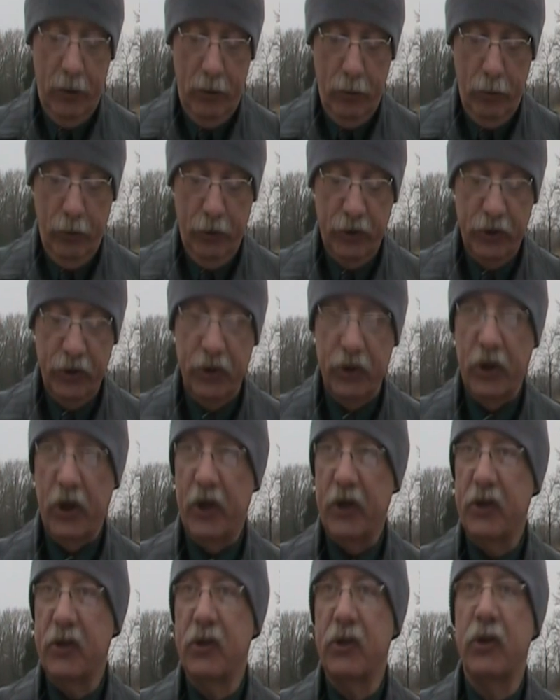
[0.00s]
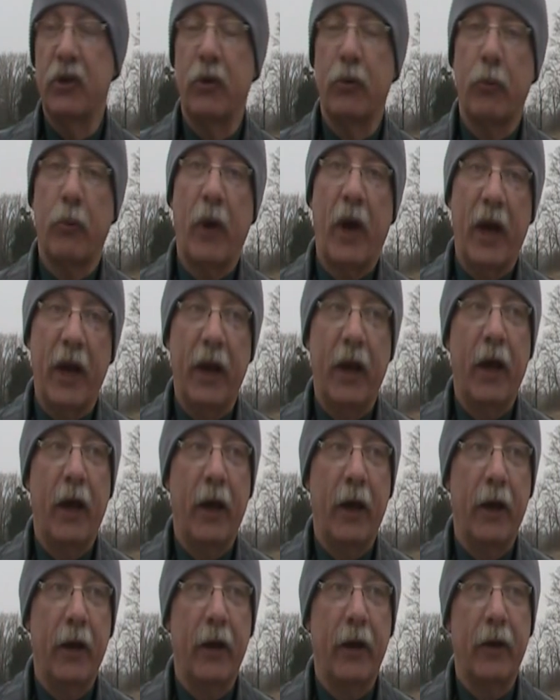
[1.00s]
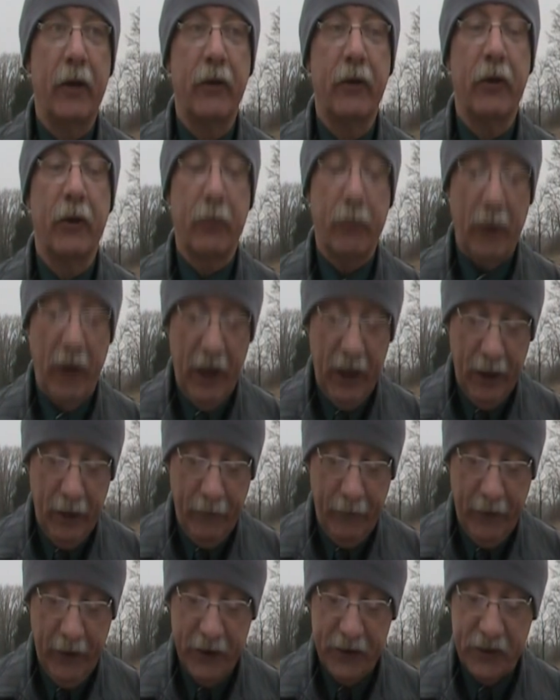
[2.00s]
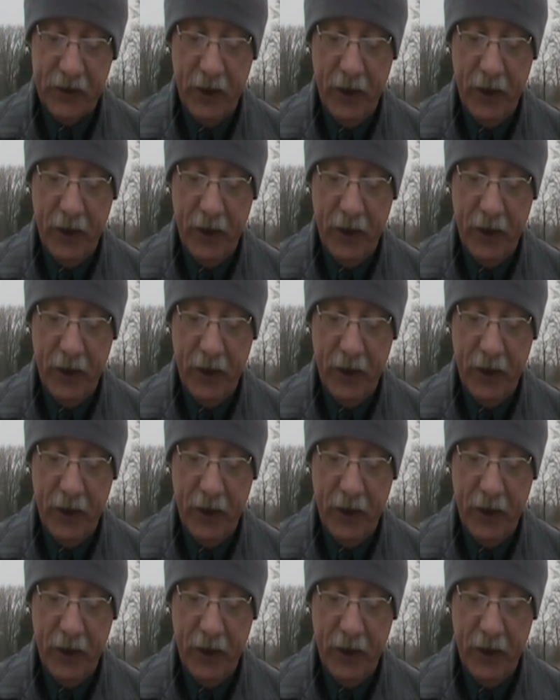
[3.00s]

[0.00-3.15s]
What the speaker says: which is just to the right of us